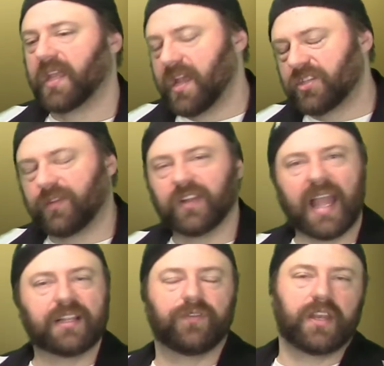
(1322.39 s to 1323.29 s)
So if you
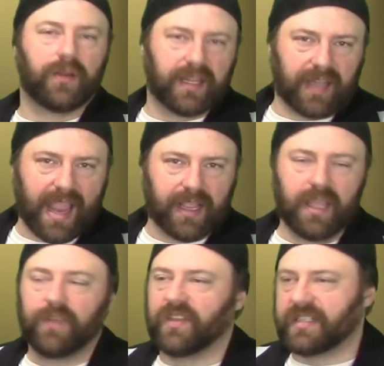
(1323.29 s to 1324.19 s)
liked the video, hit like.
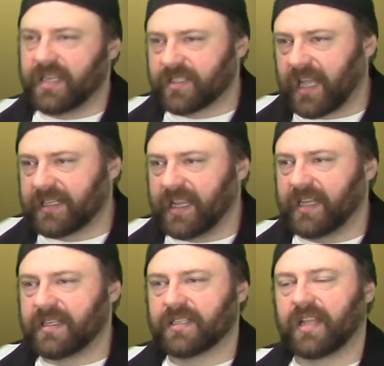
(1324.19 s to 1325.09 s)
If you disliked it, hit
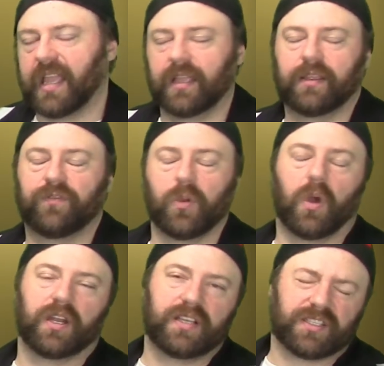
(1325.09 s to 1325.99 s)
dislike. If you
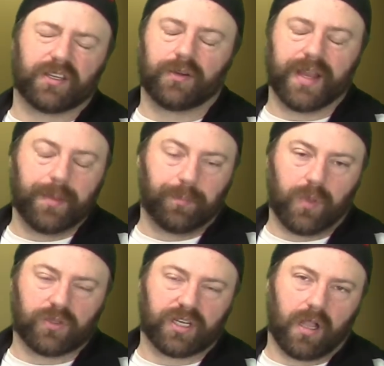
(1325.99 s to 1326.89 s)
want to disagree,
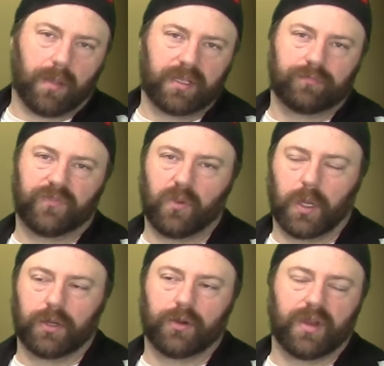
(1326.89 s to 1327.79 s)
post a comment. If you want
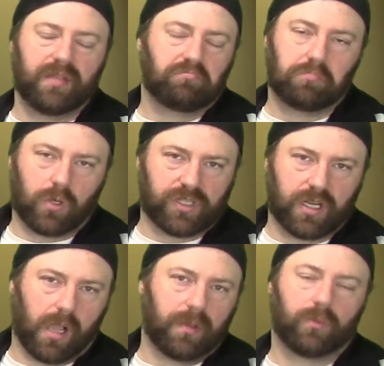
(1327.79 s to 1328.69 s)
to agree, post a
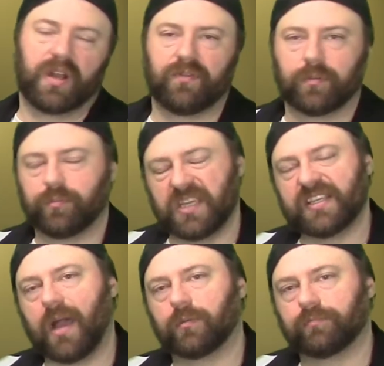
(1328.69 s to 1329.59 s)
comment. Whatever. Peace out.